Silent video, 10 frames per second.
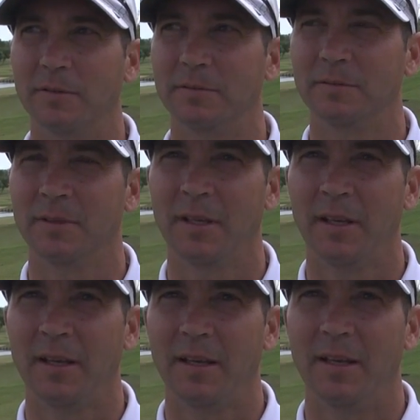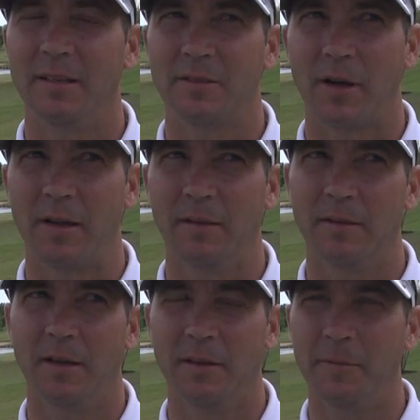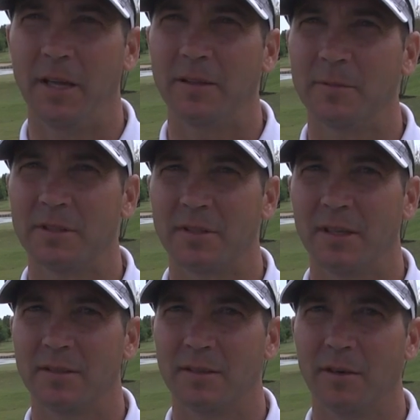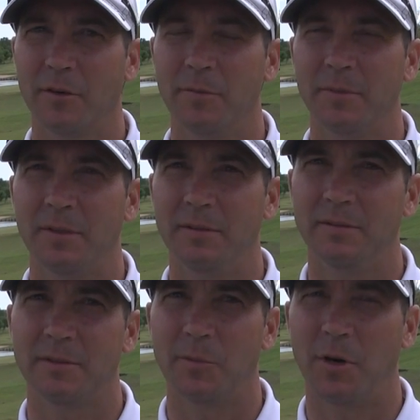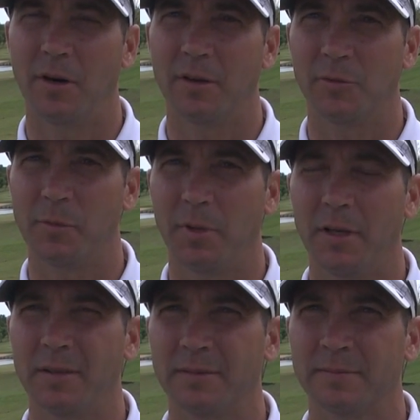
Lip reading: and try to eliminate the mistakes in our group tomorrow as we play.